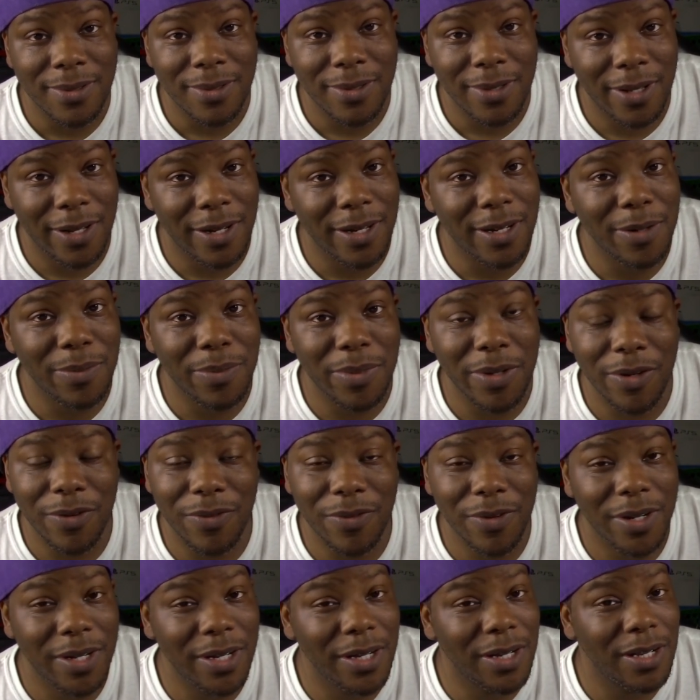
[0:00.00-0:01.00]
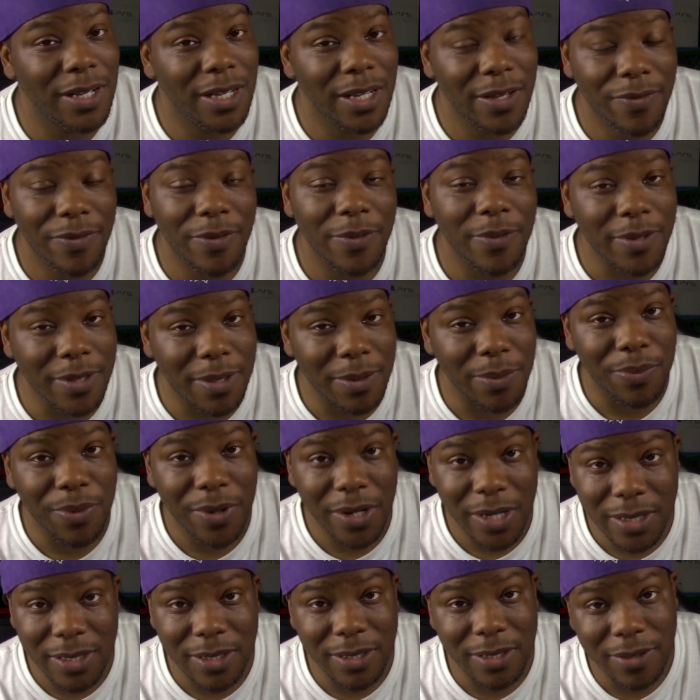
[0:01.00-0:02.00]
So they're gonna be real iffy with the
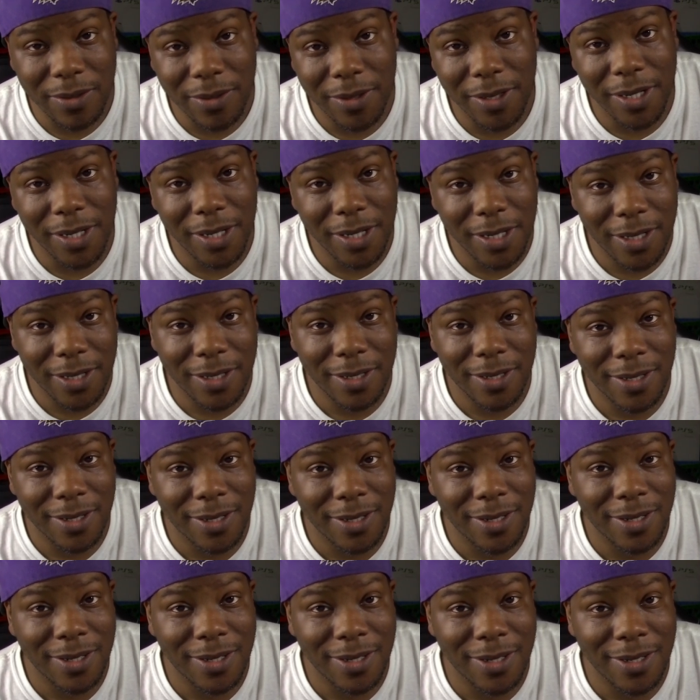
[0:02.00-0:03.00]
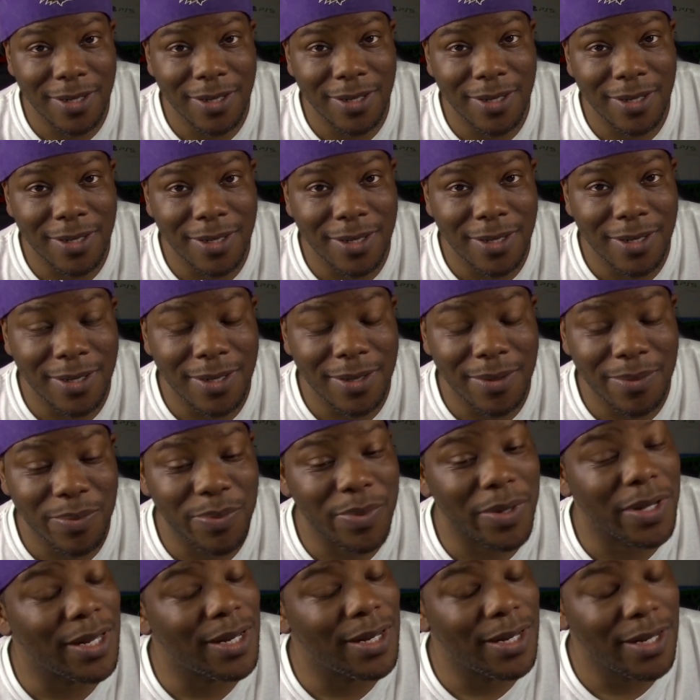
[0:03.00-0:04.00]
practice squad.
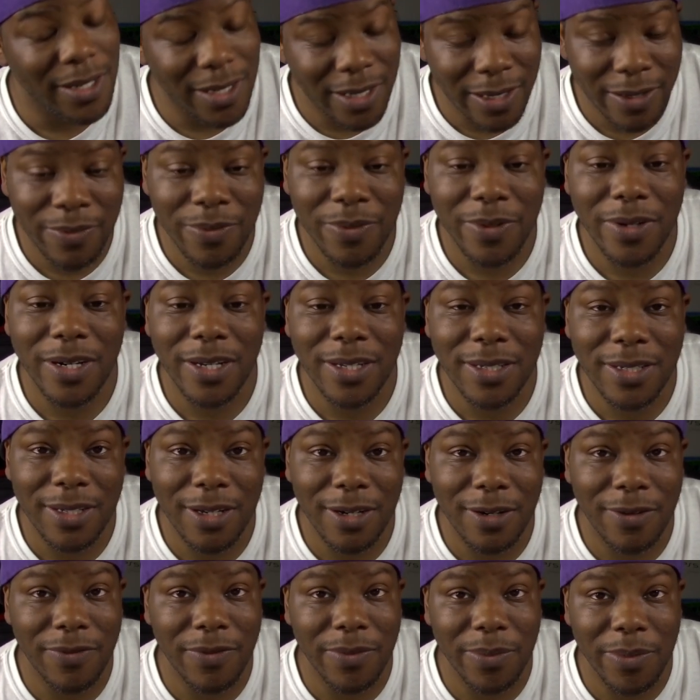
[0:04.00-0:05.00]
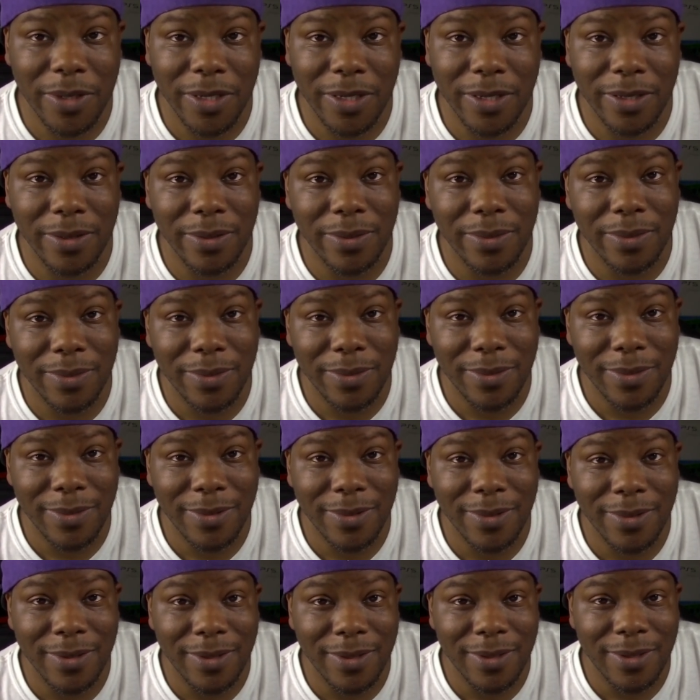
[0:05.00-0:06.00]
But I love what I saw from him.
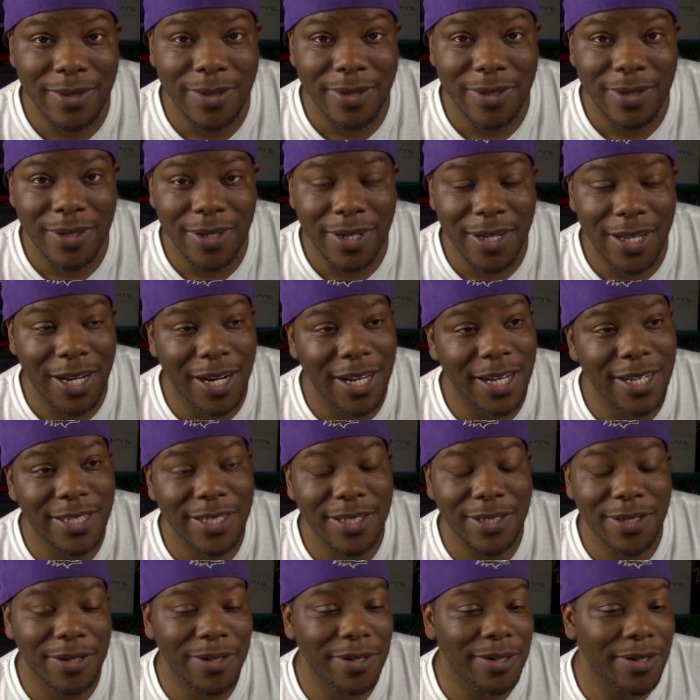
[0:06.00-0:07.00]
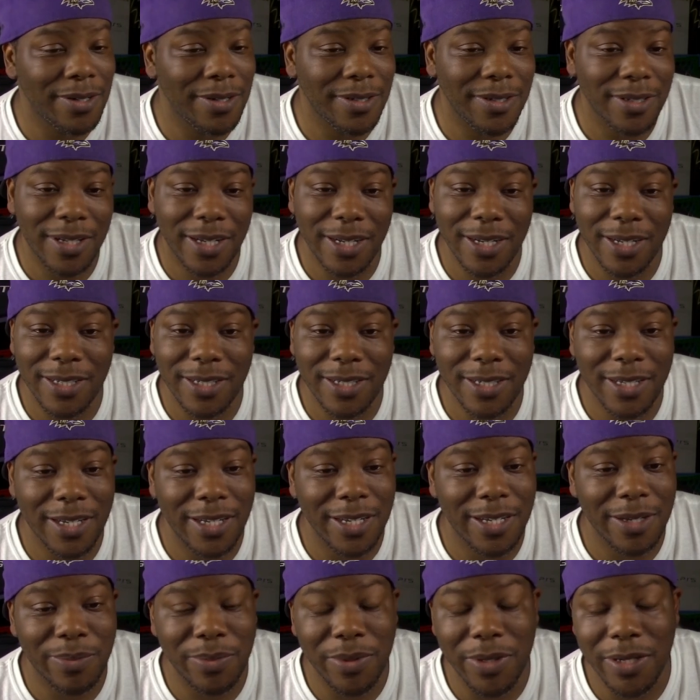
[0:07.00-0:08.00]
And our starters, like I
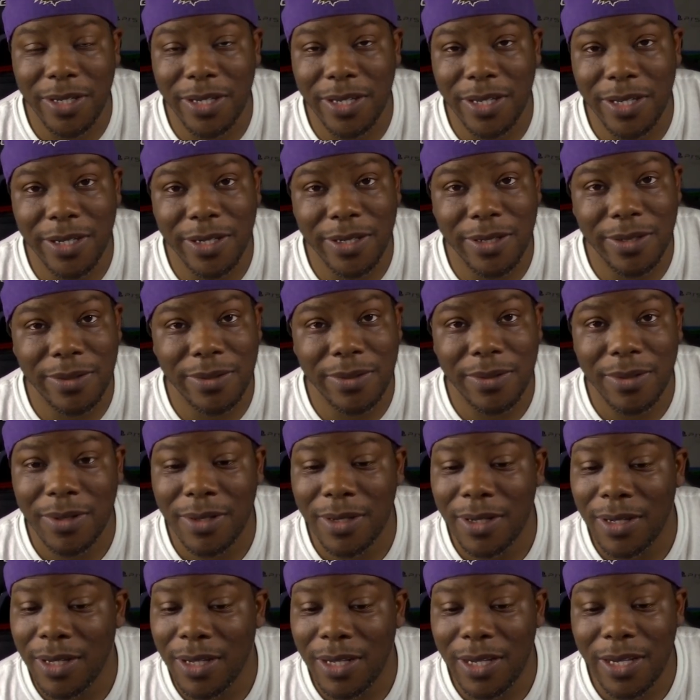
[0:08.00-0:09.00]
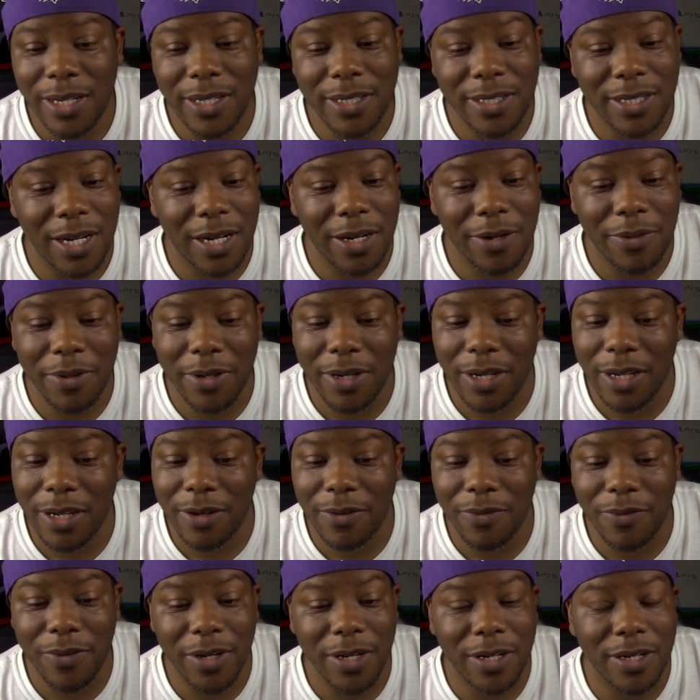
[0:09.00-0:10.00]
said, PQ, he's already in
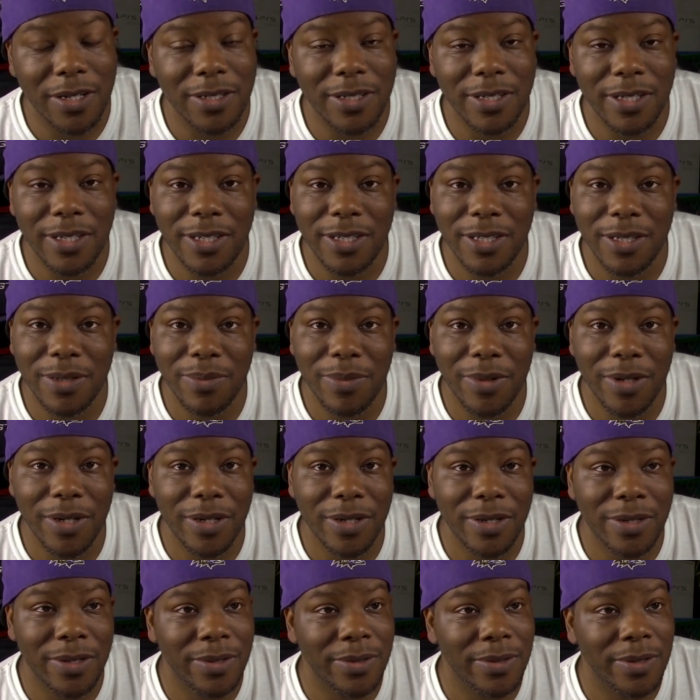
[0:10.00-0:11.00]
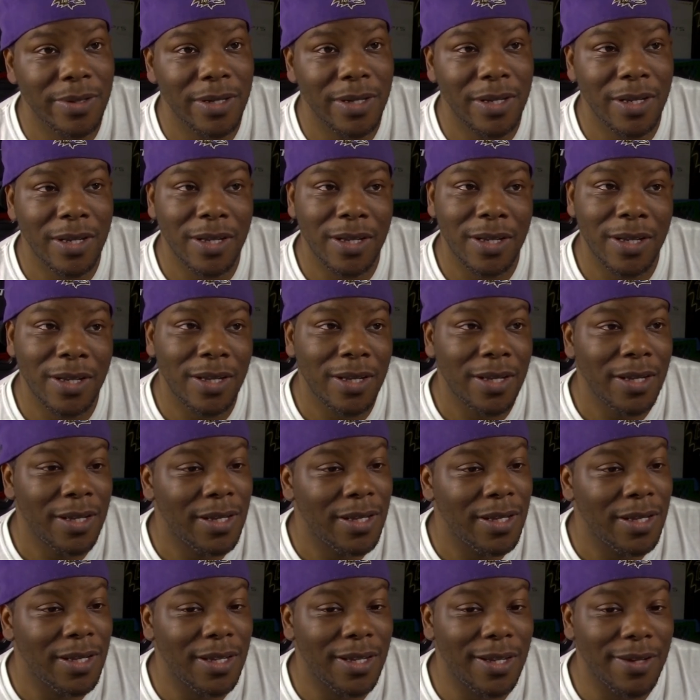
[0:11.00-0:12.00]
the regular season mode.
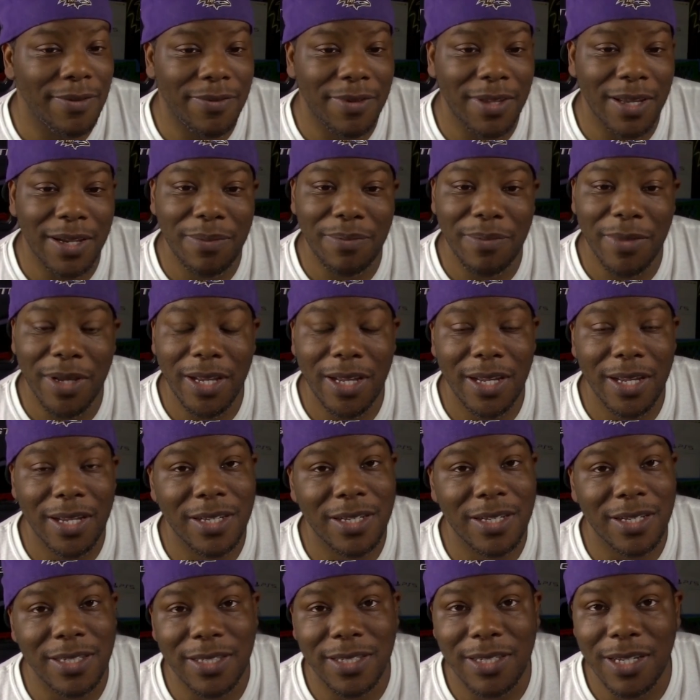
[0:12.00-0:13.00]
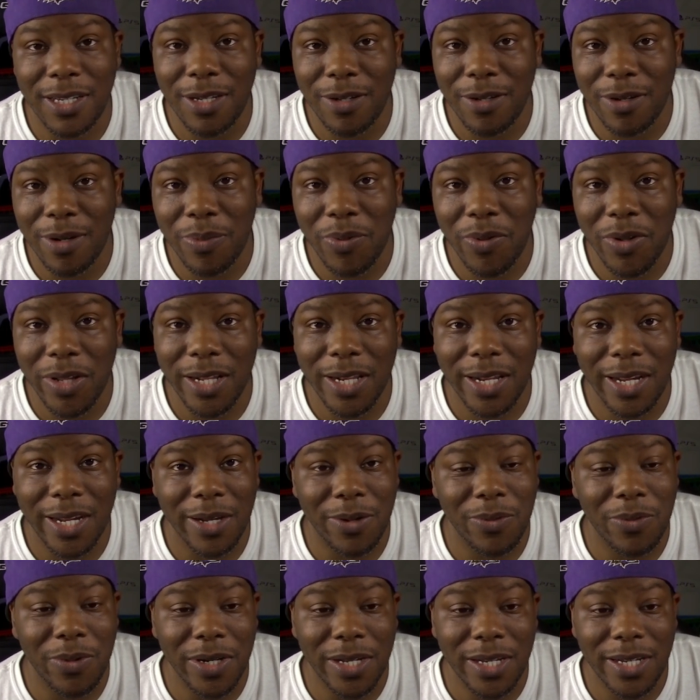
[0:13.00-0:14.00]
If that man continue to play like
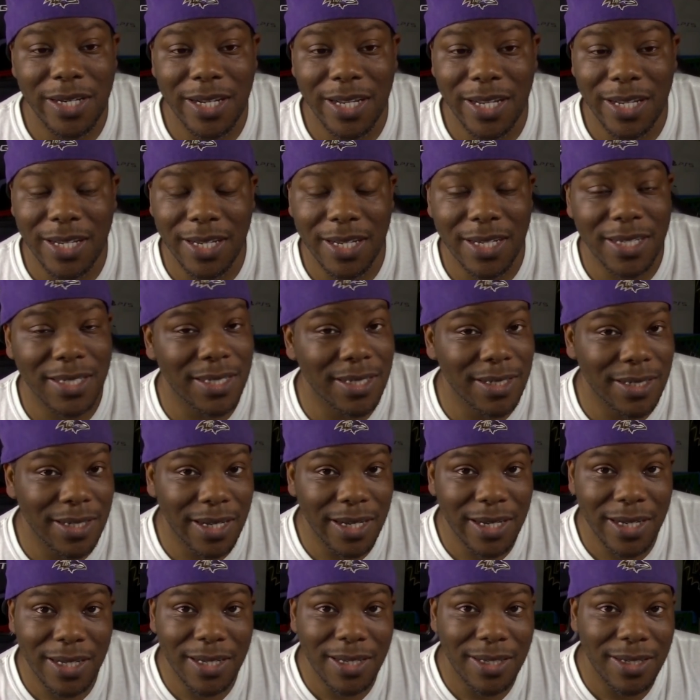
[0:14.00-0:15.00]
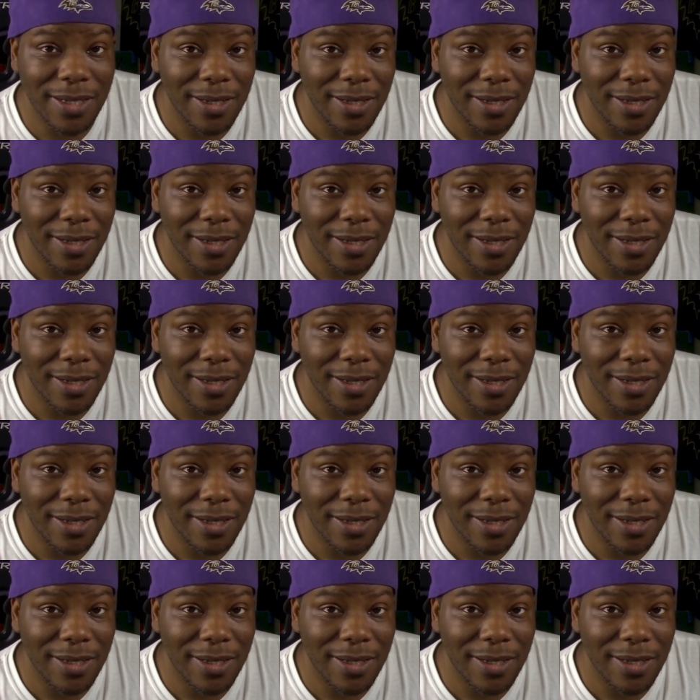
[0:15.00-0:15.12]
what he did yesterday,